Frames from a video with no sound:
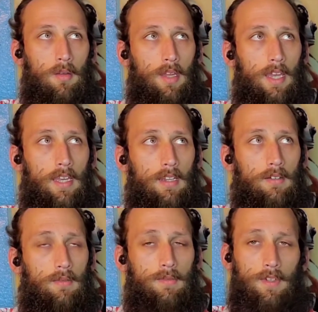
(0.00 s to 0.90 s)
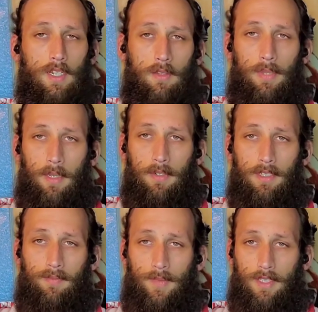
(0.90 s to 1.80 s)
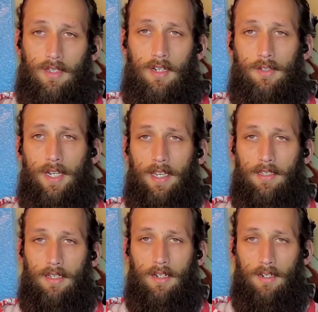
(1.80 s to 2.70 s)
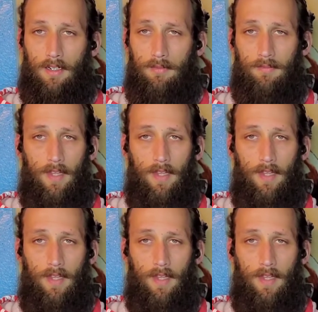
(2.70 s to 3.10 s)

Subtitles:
And for other people, Star Trek hits harder.